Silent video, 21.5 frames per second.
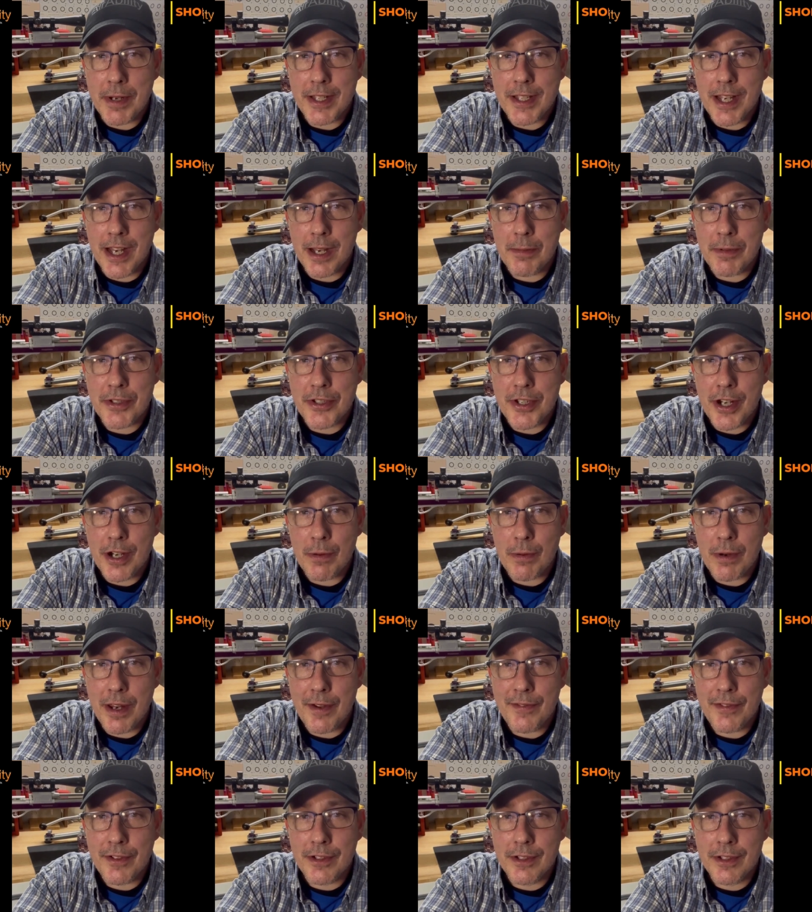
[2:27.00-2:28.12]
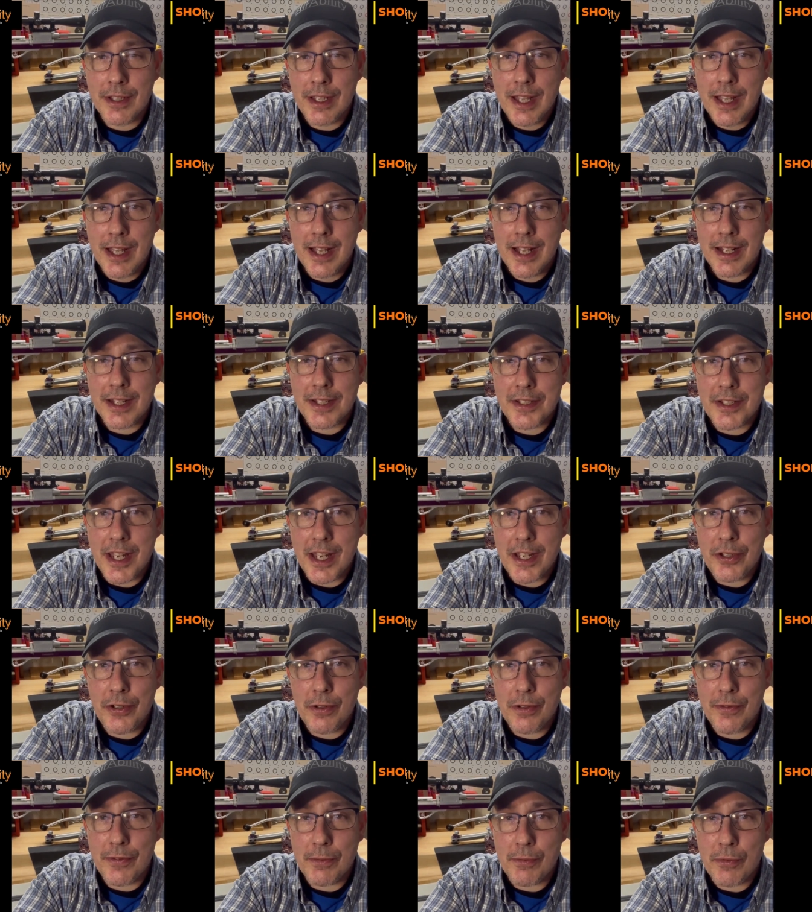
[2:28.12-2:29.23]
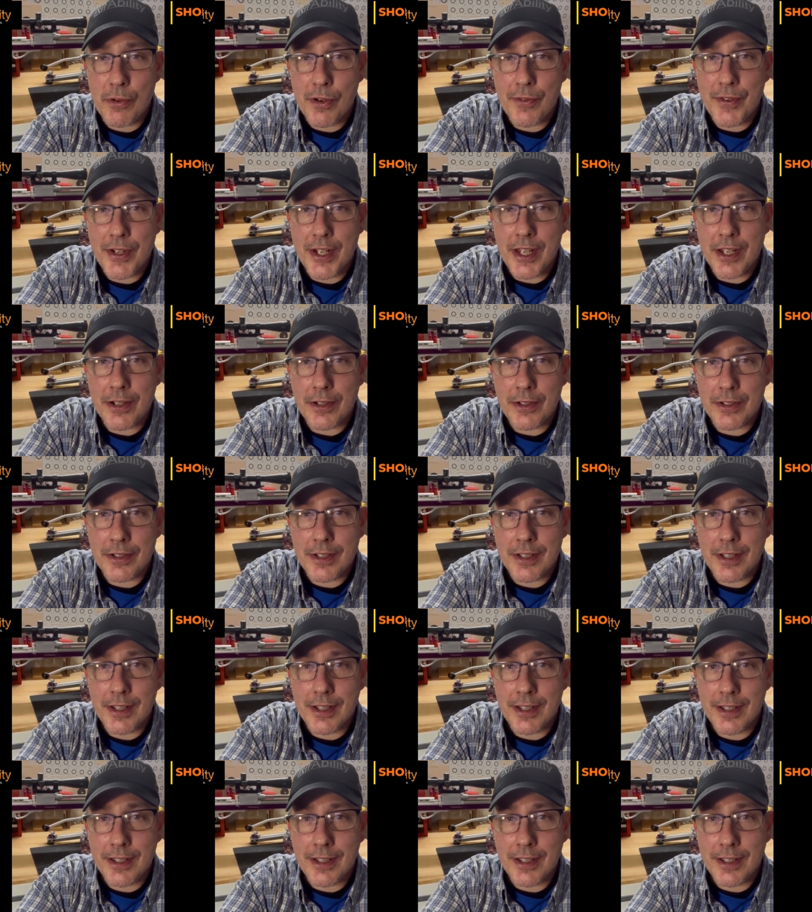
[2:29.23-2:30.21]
my Thomas Air Rifle, and stay tuned for more videos.